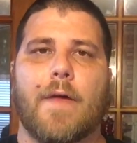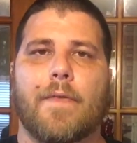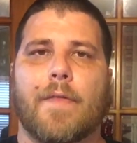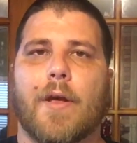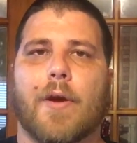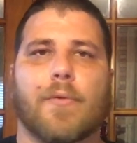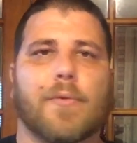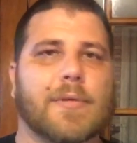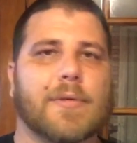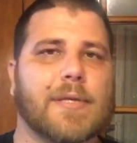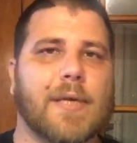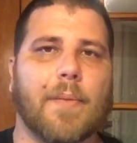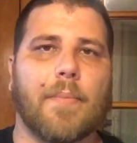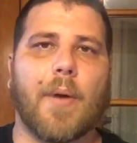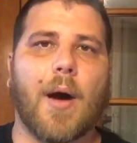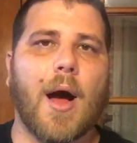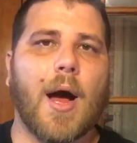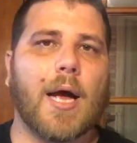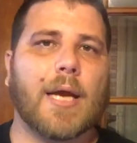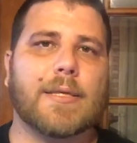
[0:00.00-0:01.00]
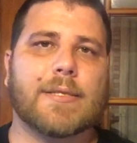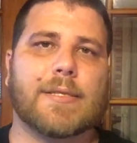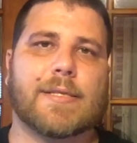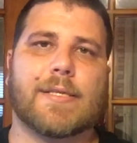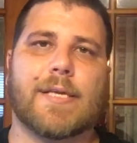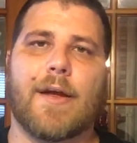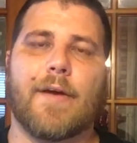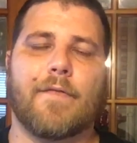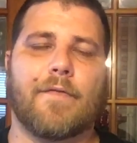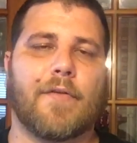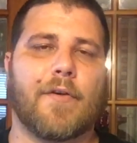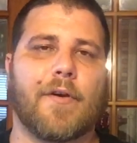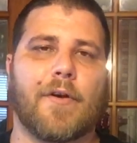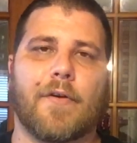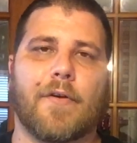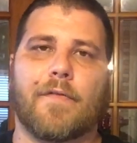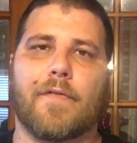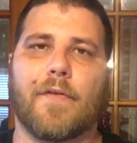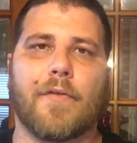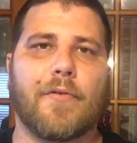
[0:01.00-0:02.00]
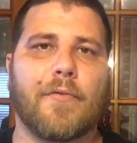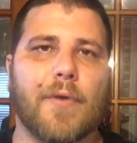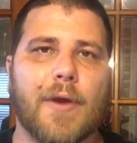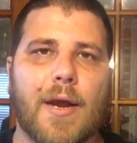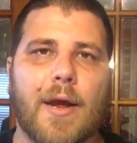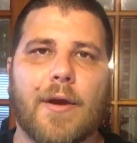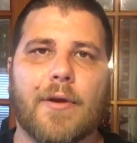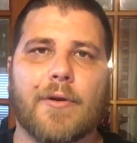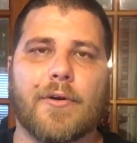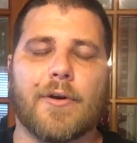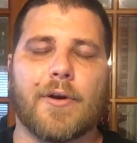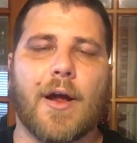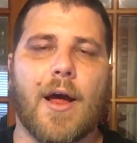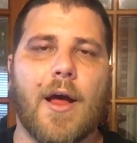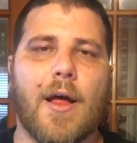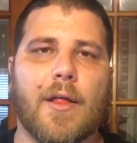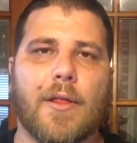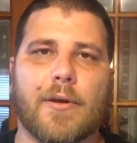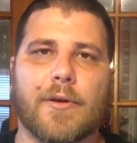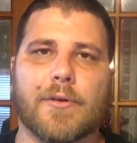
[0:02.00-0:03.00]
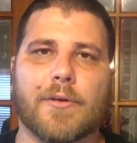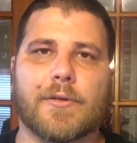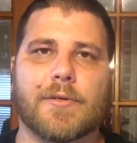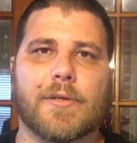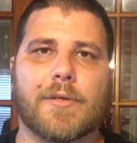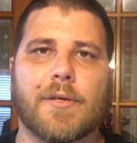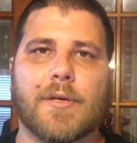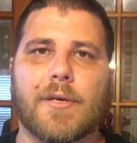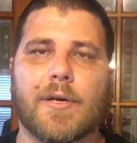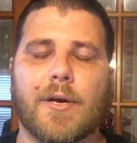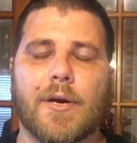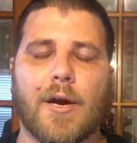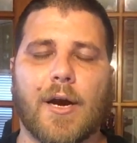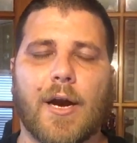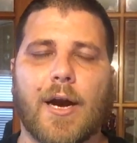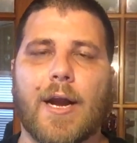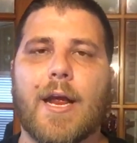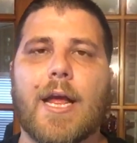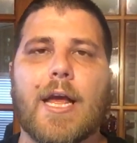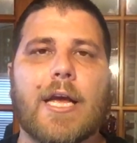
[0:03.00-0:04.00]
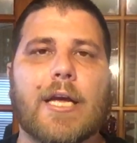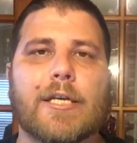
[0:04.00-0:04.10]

There was a bond set for her for $300. All right.